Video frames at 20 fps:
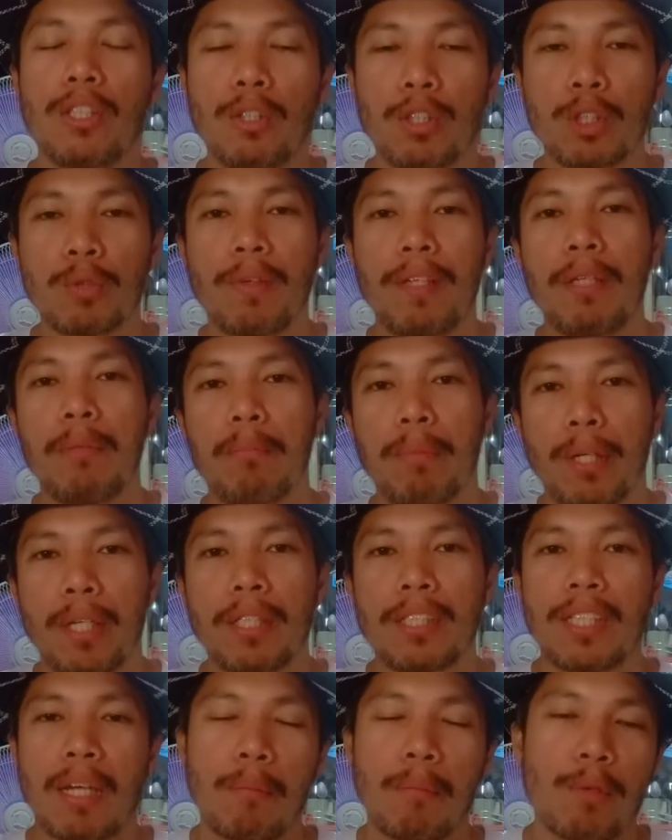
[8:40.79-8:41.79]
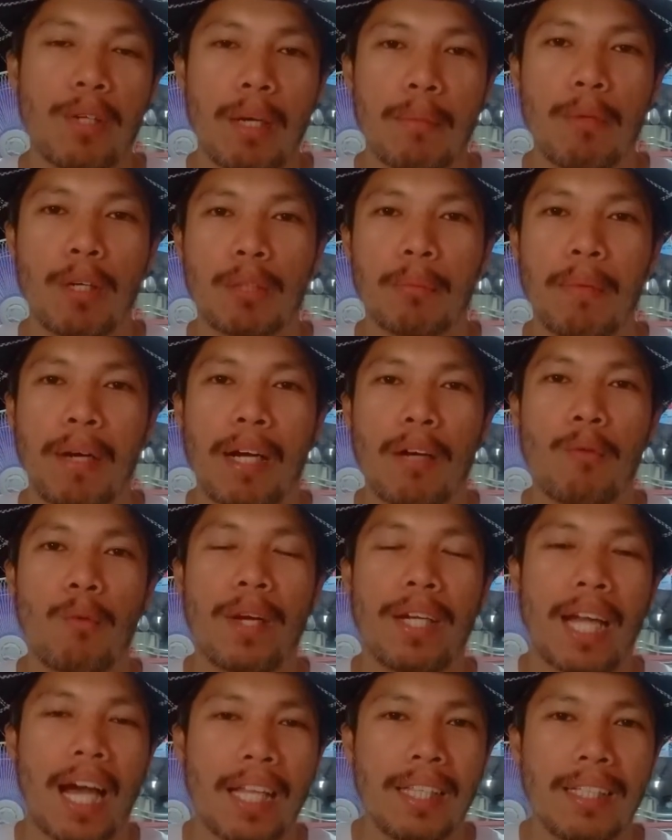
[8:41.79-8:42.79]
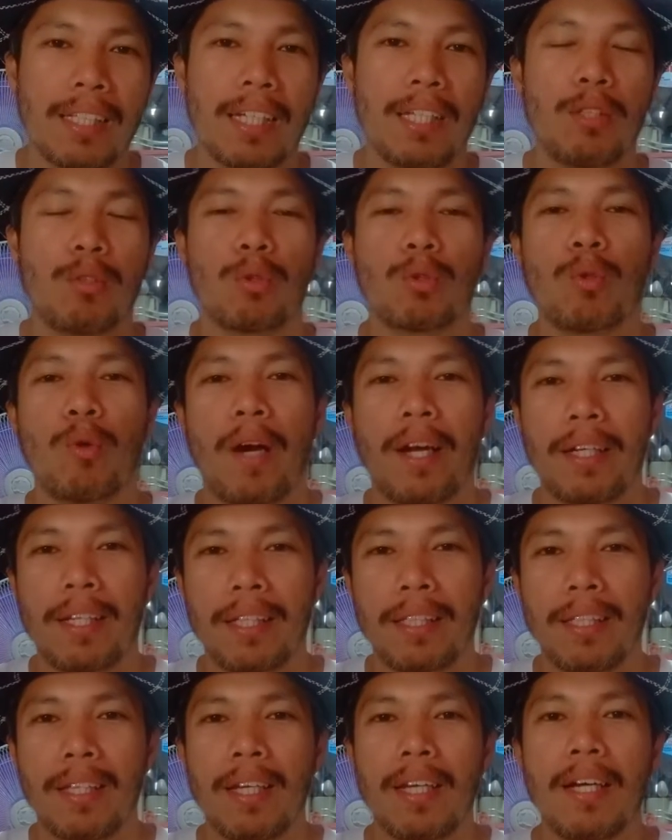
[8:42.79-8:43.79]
usually burn somewhere about mga 100 to 200